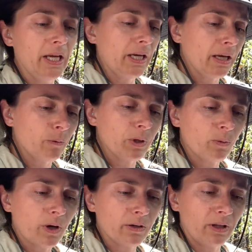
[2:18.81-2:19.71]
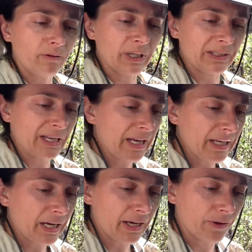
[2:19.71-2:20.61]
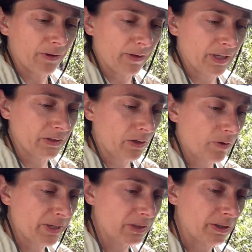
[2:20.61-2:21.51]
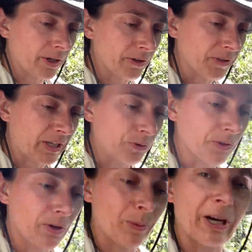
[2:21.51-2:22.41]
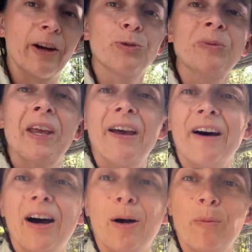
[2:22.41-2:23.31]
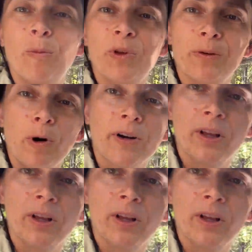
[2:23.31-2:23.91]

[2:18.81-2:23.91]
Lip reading: And when the water level gets any higher than this, oh, I see cardinal tetras, oh my gosh. When the water